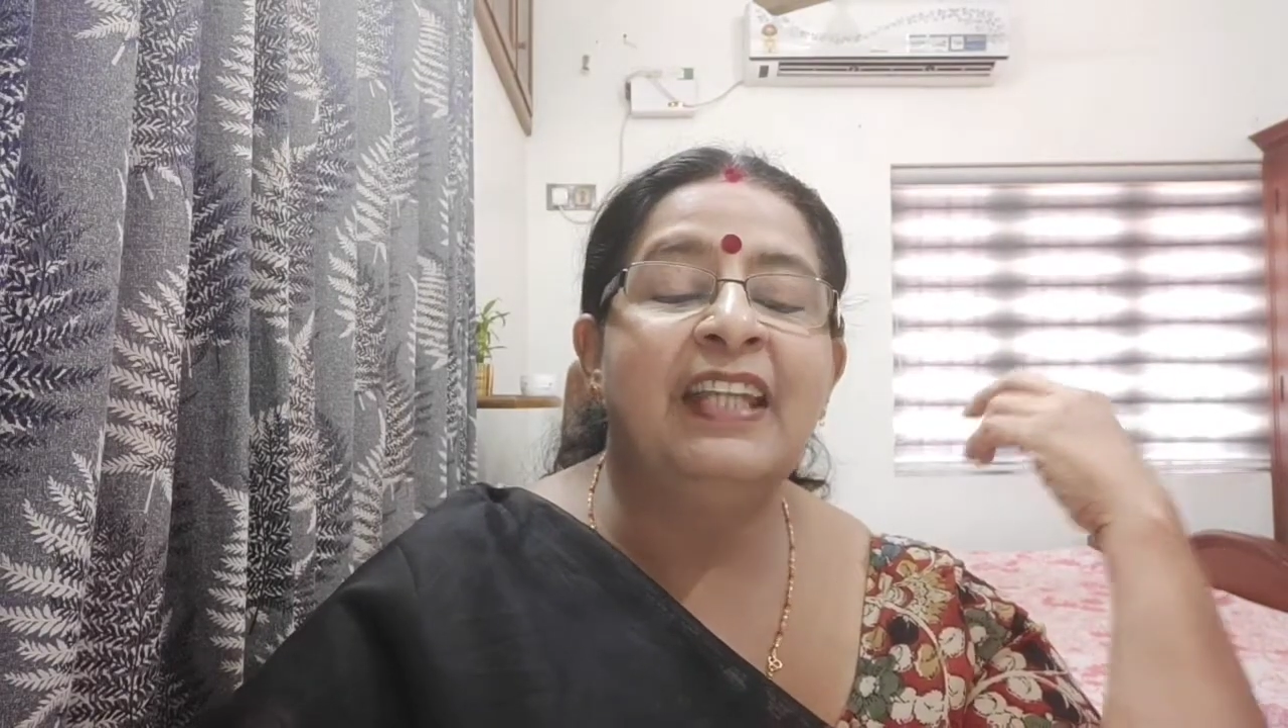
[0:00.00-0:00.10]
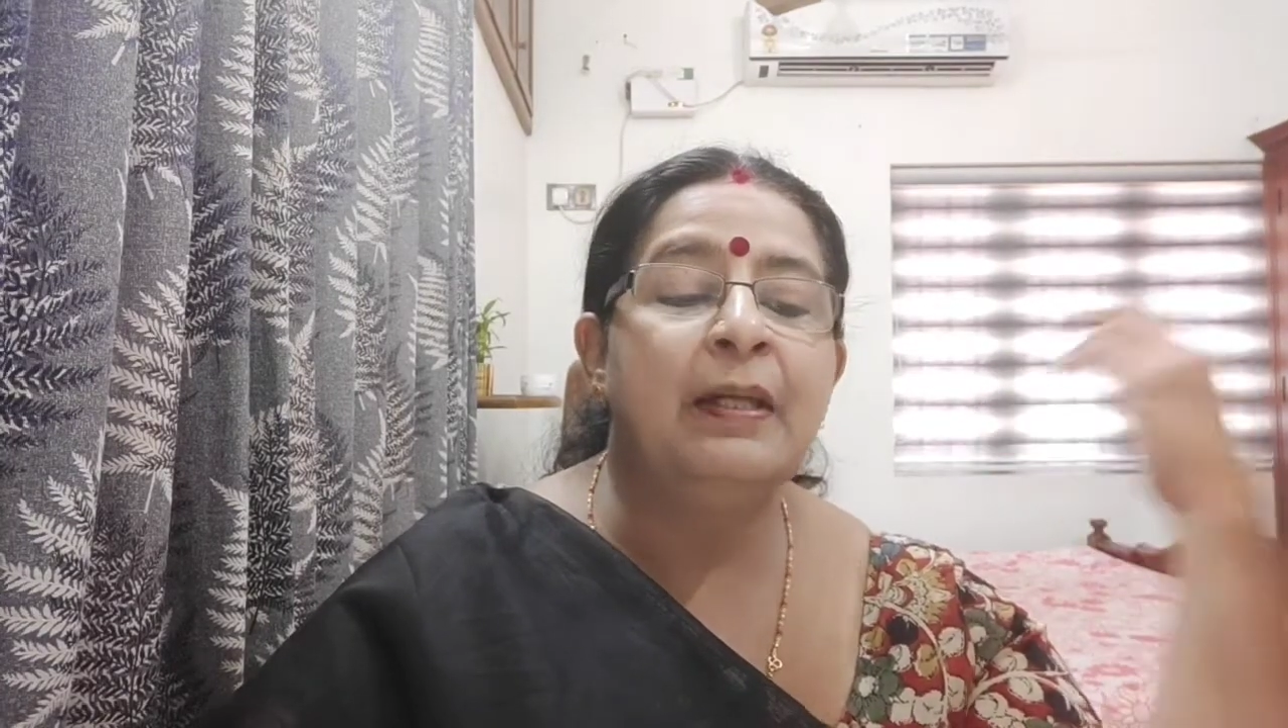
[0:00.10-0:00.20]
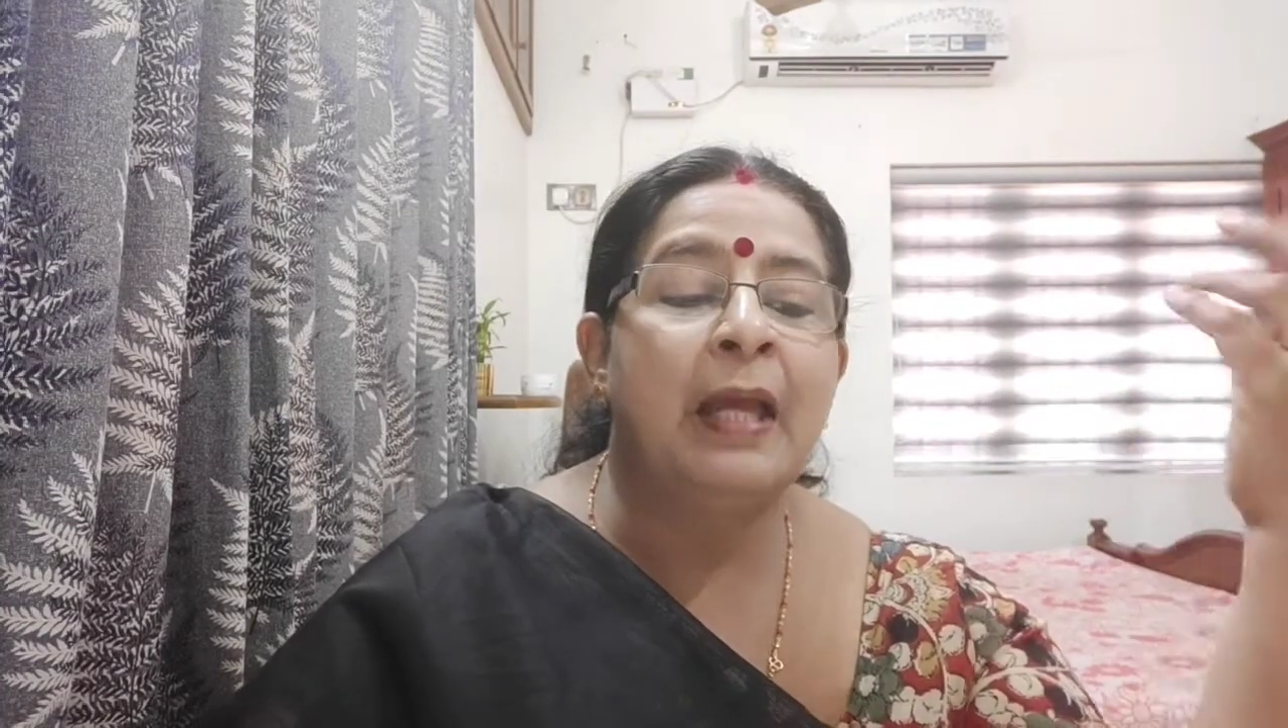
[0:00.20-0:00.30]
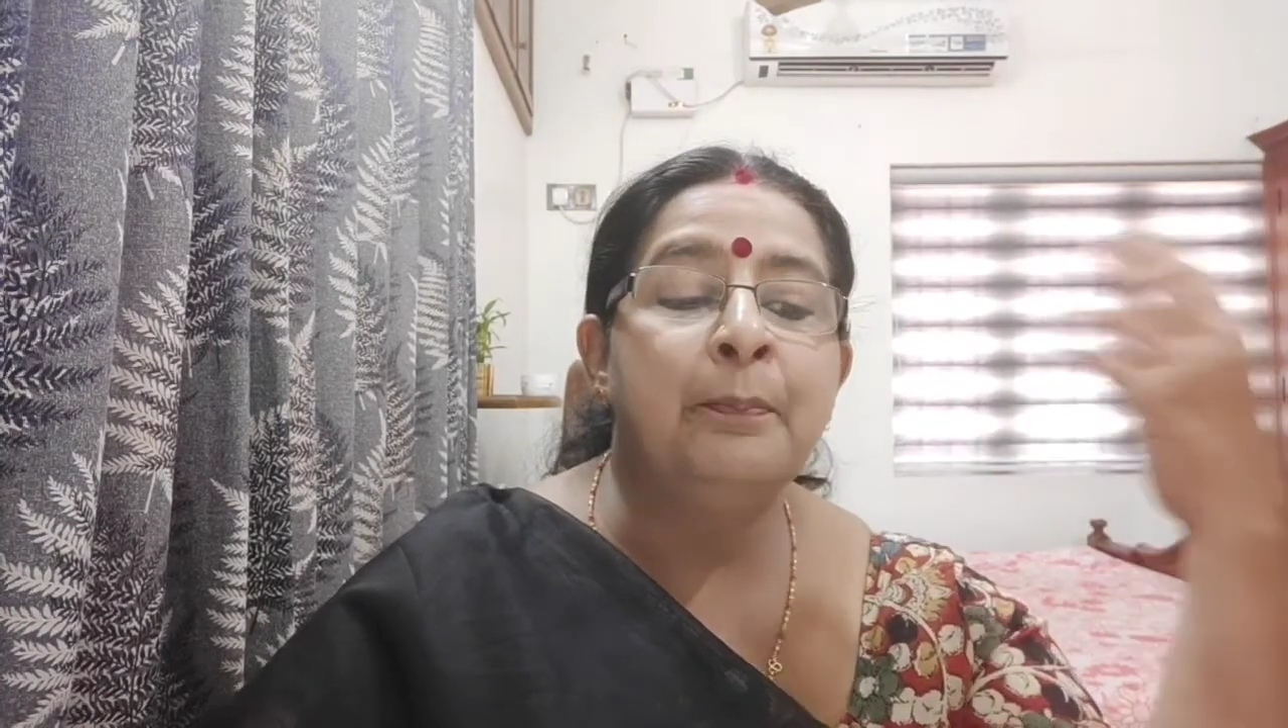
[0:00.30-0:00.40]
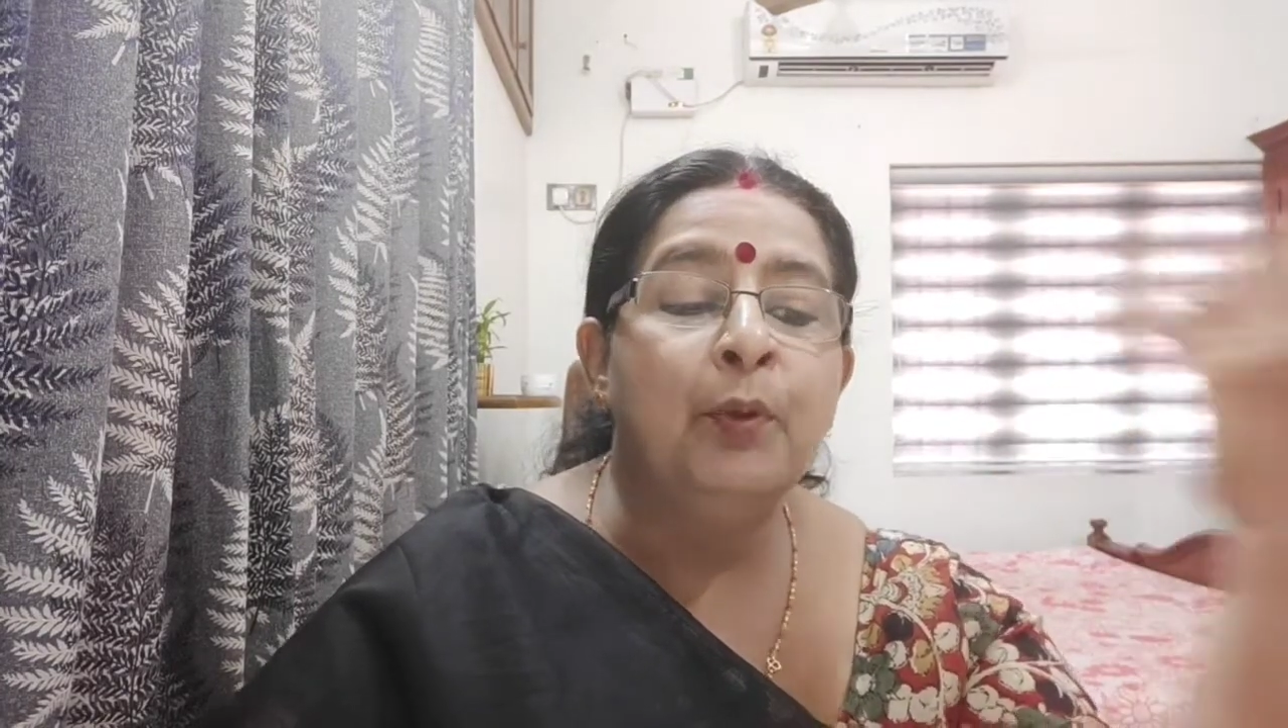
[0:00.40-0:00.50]

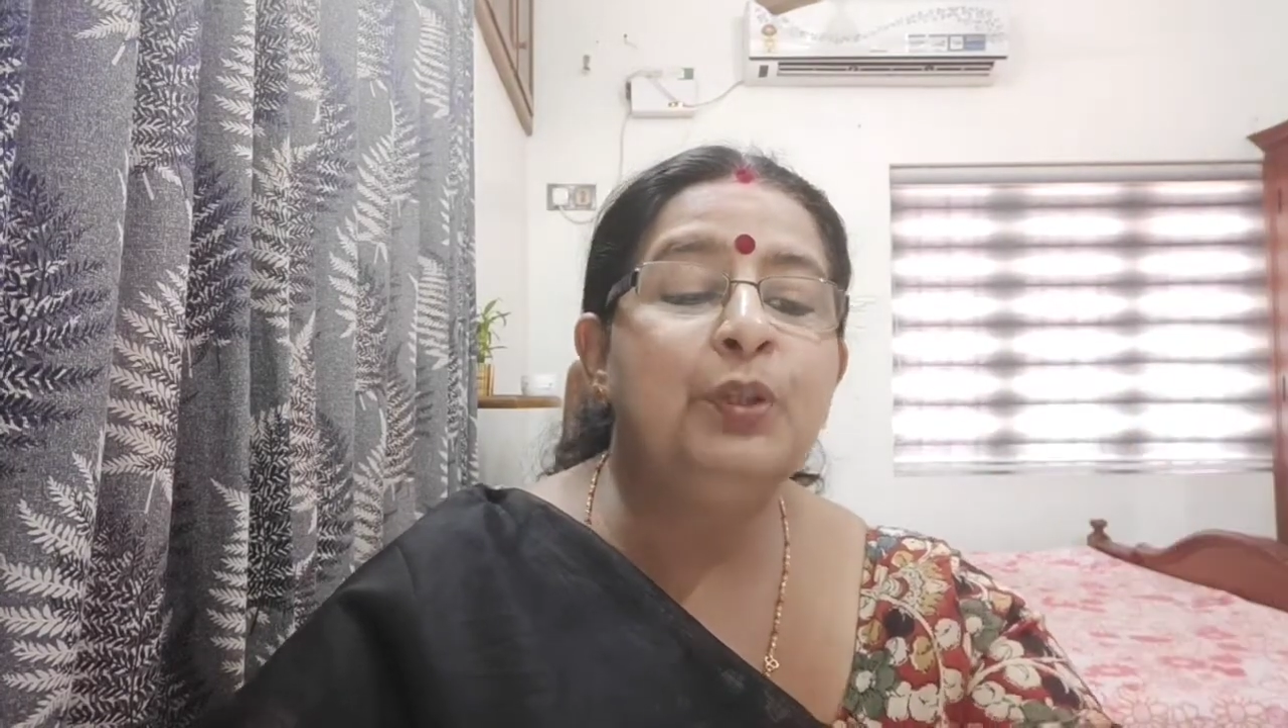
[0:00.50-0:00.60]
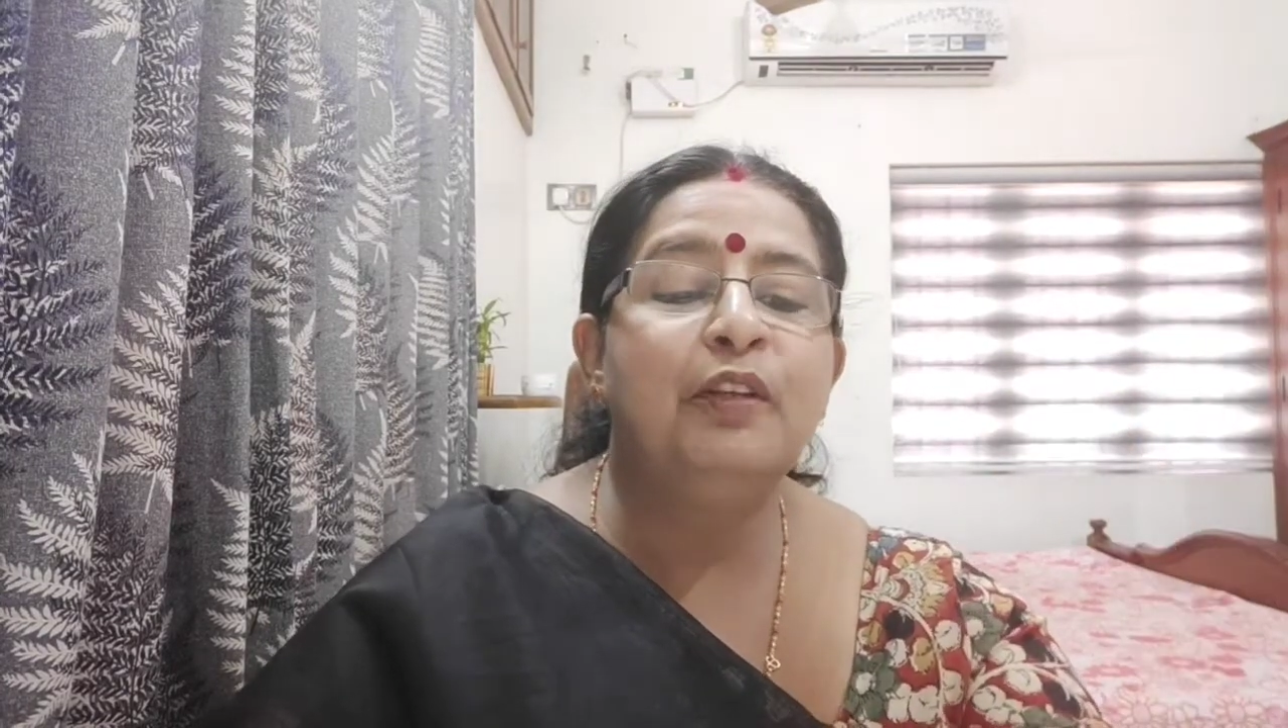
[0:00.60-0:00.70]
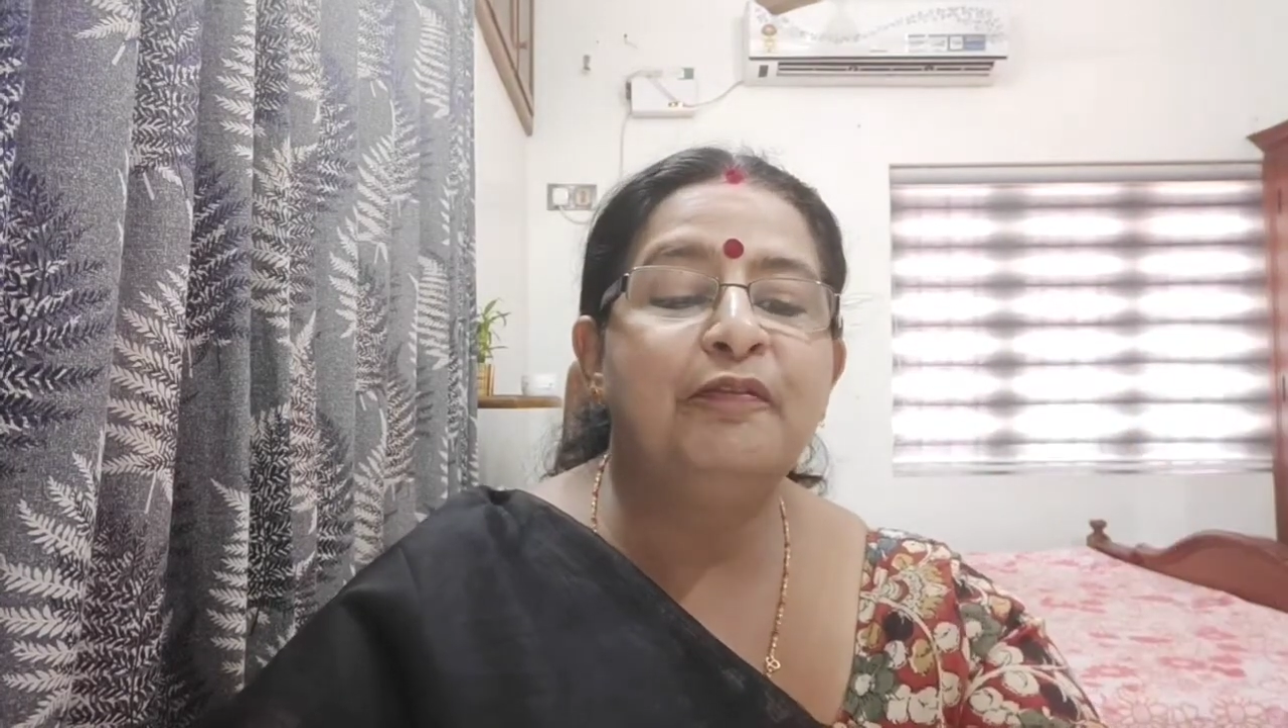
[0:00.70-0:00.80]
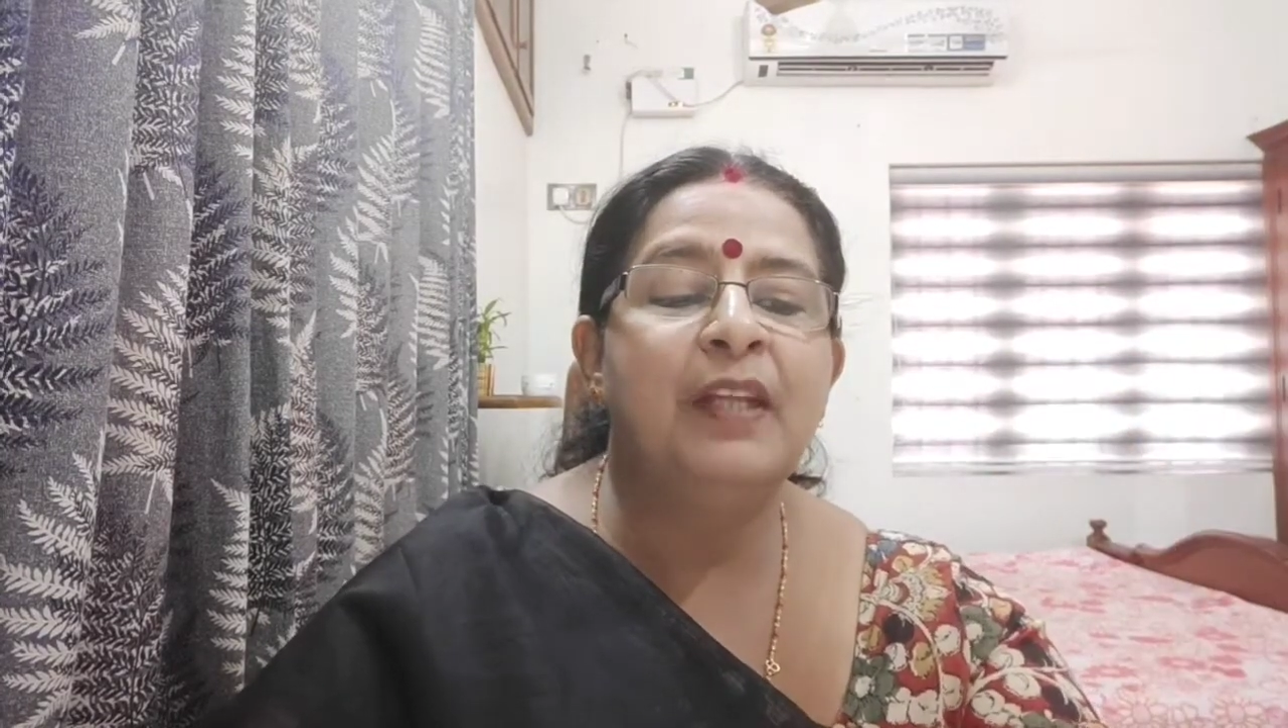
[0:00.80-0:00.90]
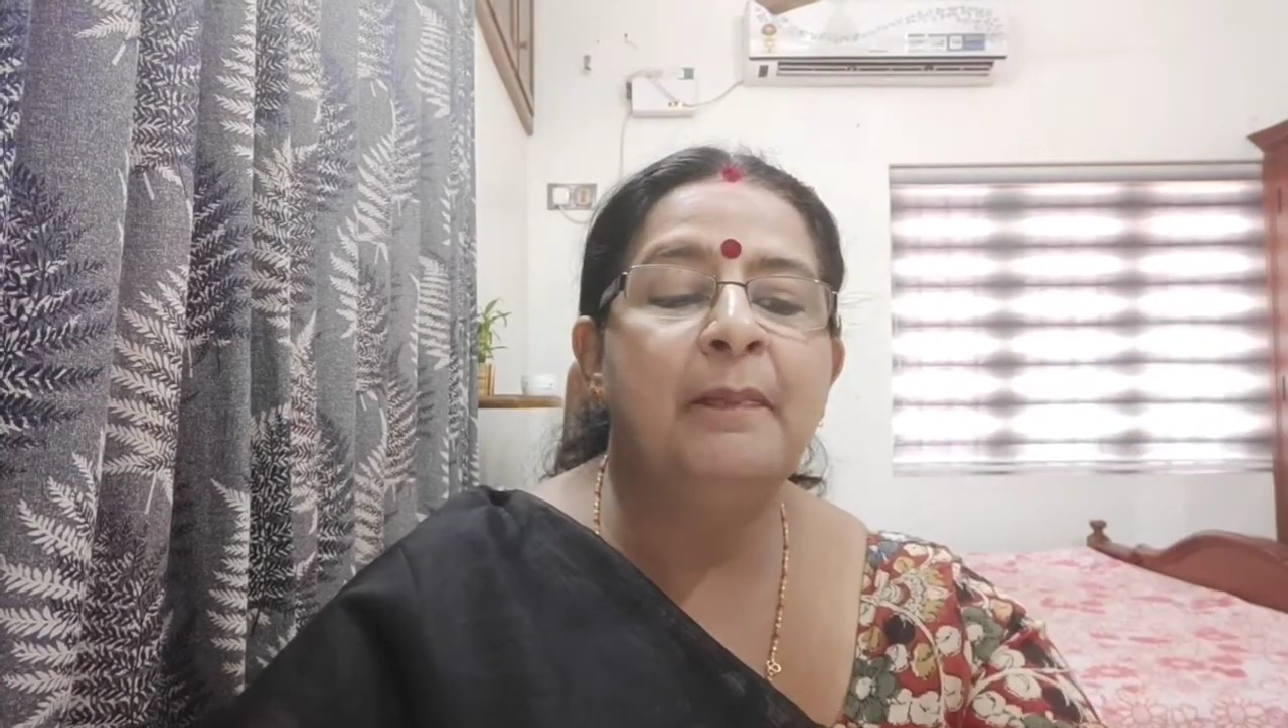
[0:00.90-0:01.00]
both
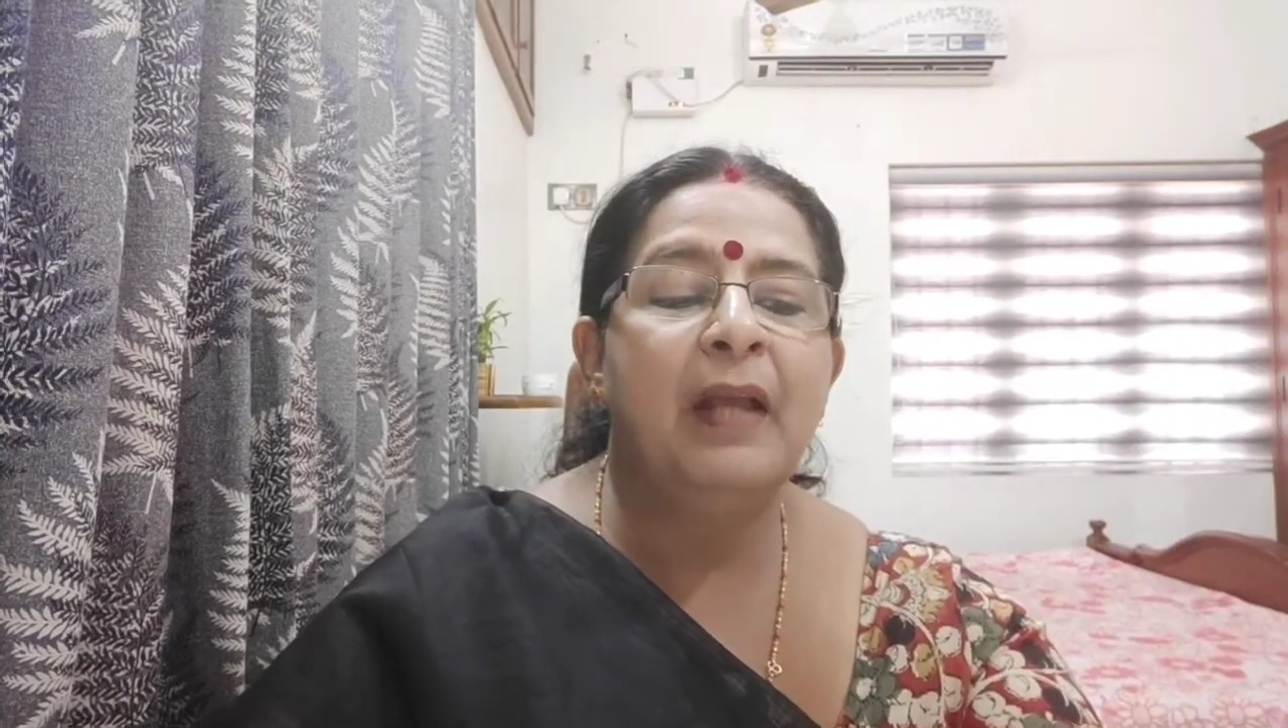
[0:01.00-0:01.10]
of them